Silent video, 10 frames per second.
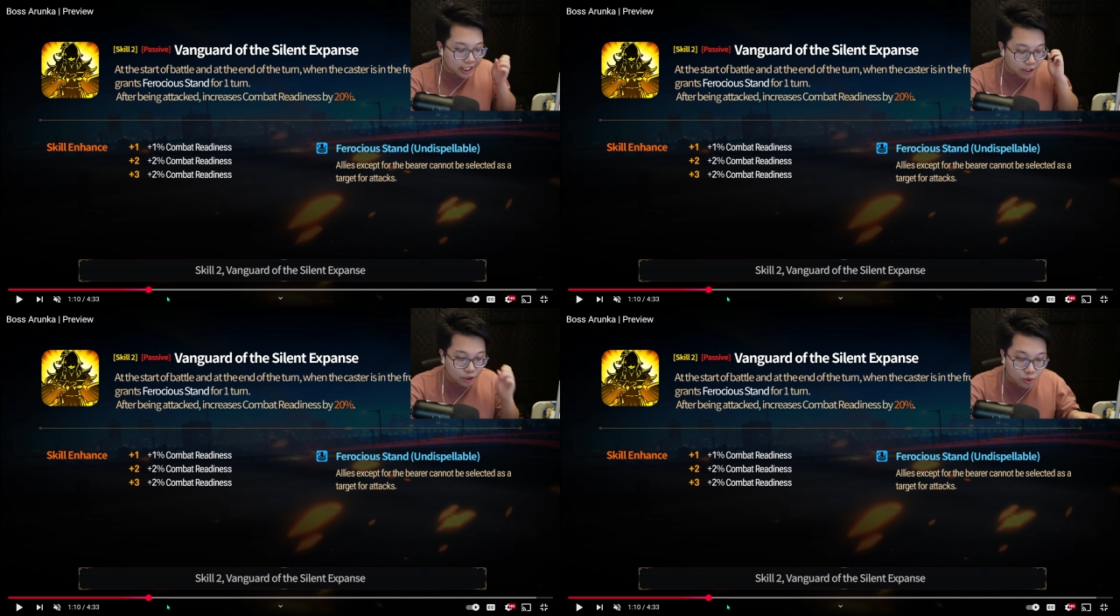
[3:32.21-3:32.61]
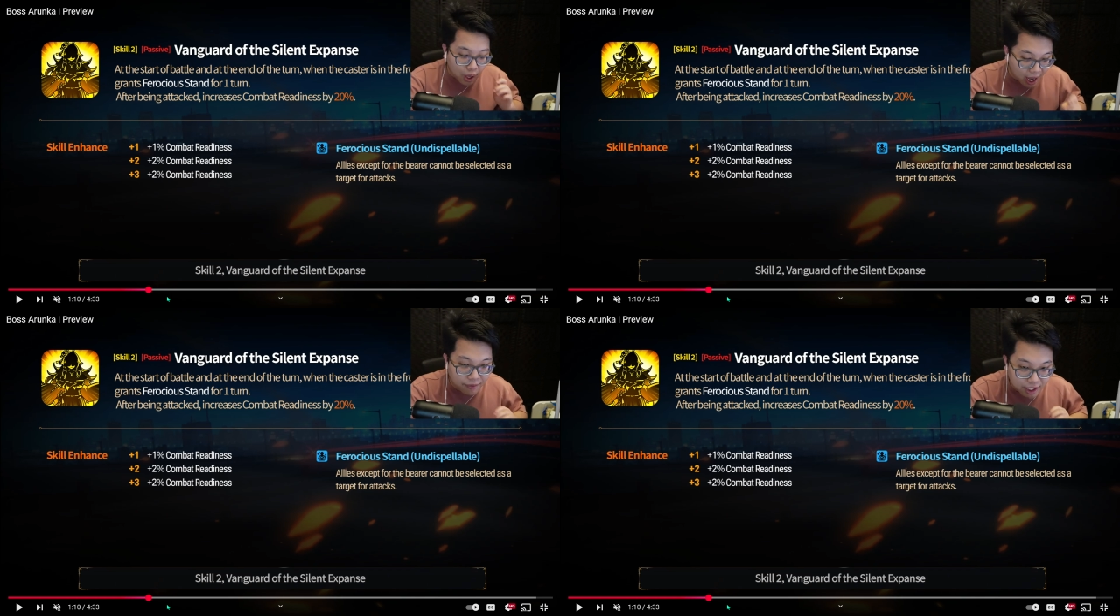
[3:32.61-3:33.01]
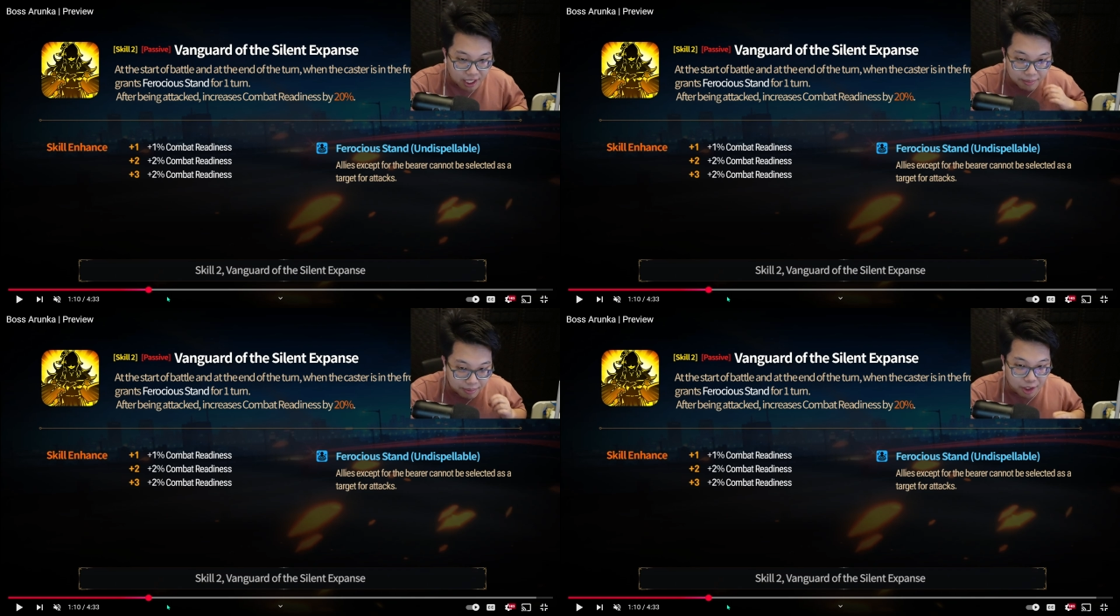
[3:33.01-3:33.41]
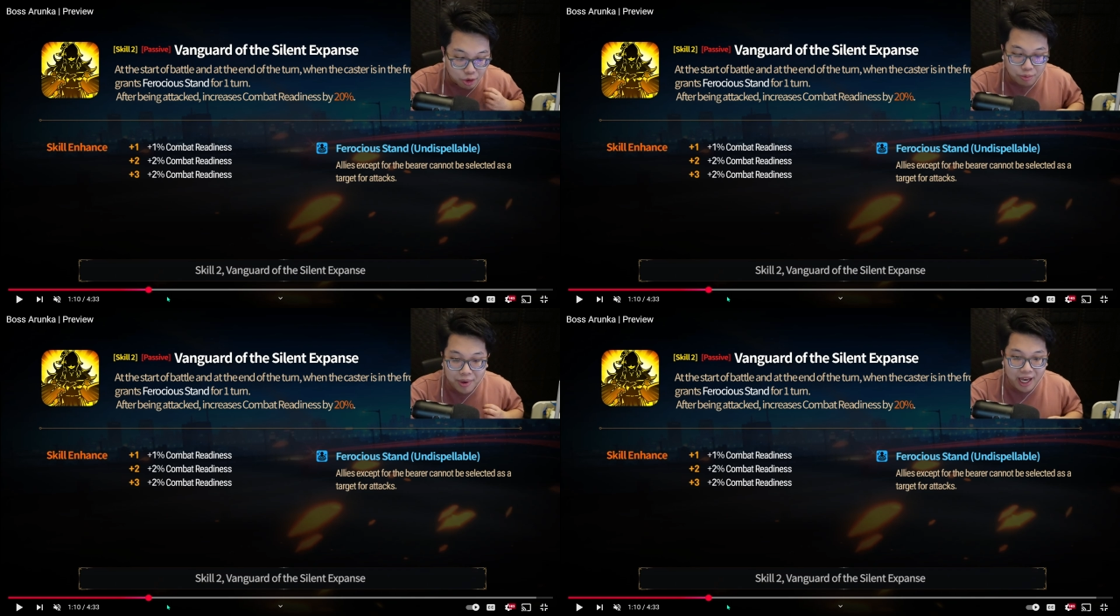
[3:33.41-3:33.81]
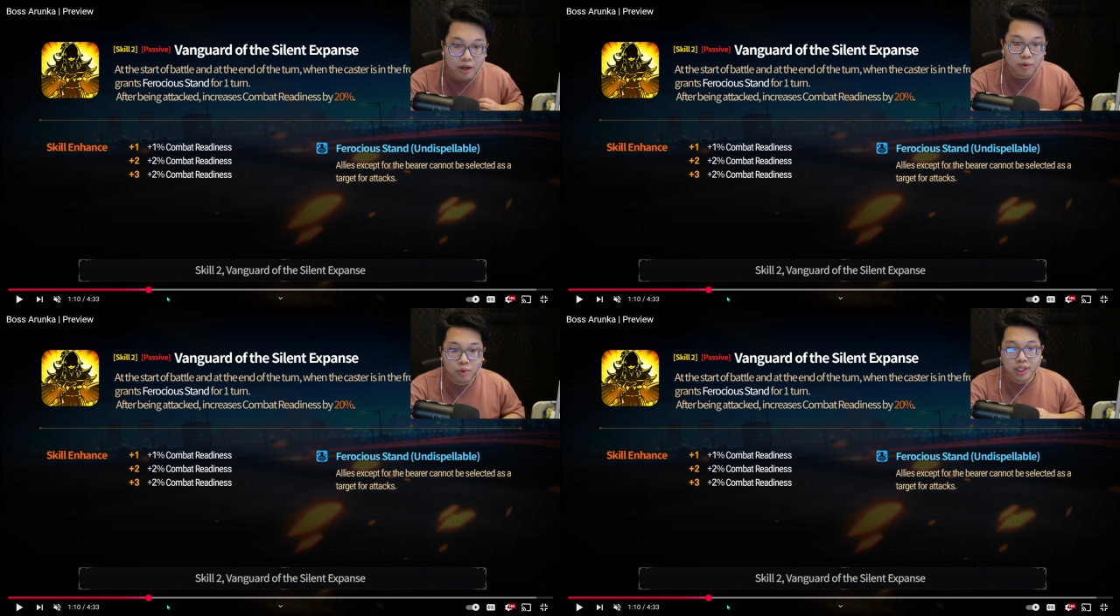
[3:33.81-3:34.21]
you have to hit me no matter
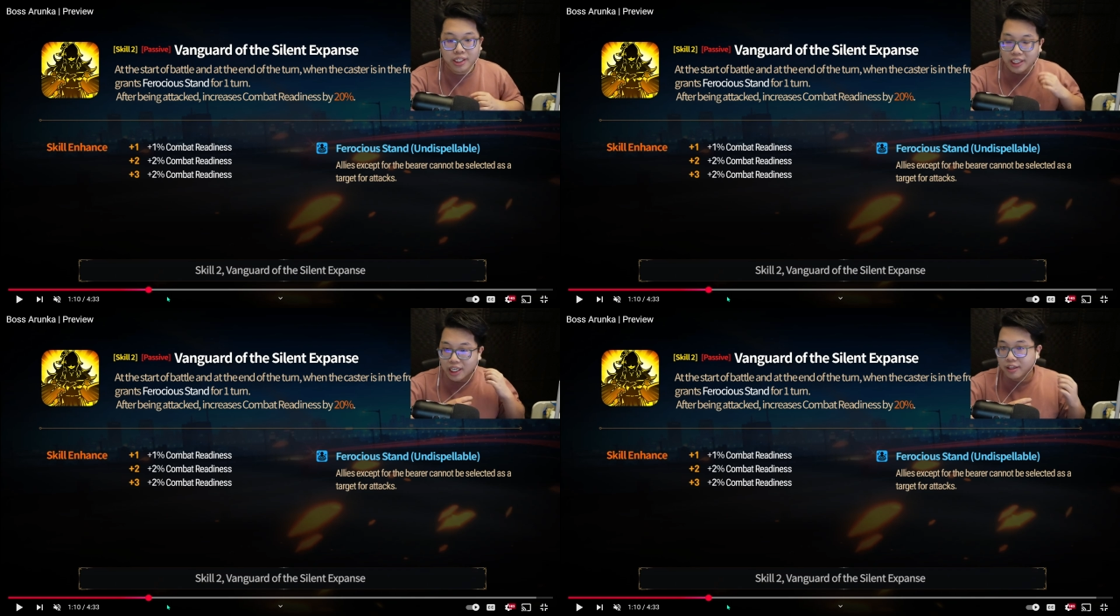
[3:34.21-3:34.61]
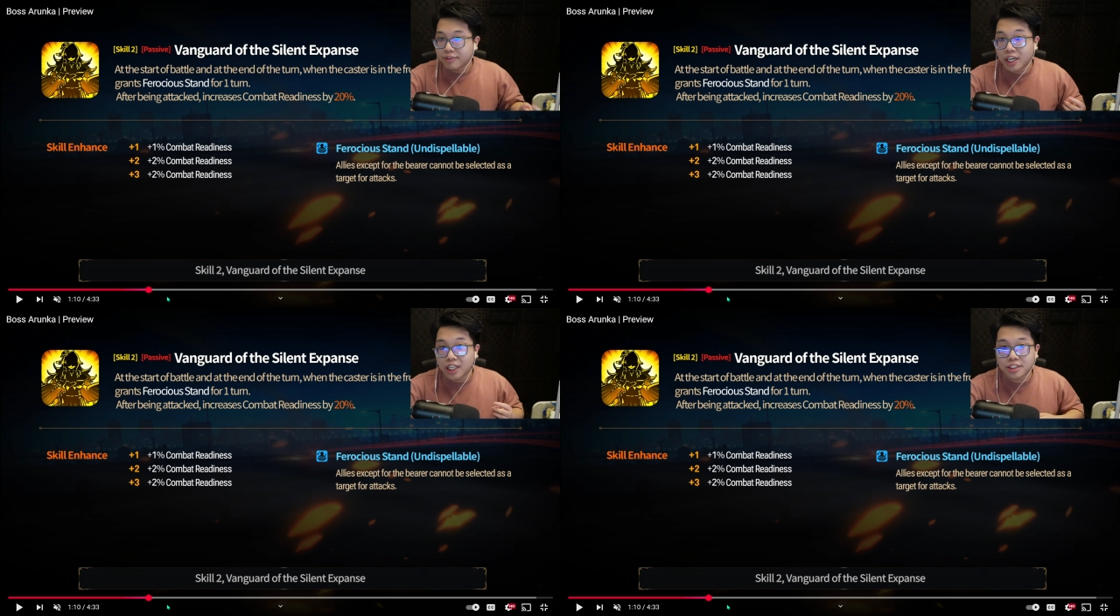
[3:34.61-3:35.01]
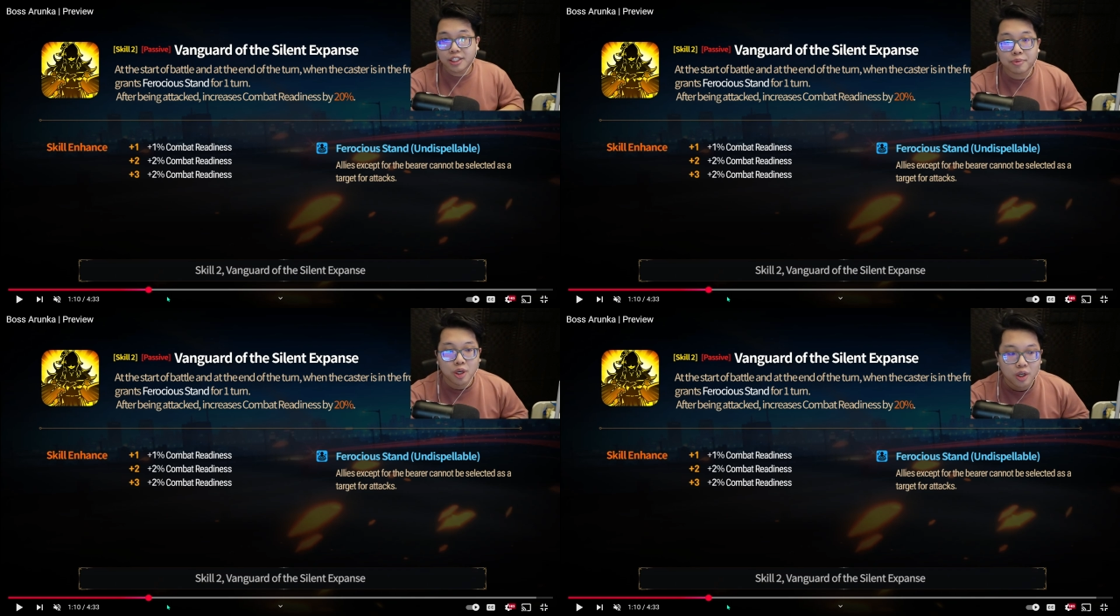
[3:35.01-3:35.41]
what kind of concept,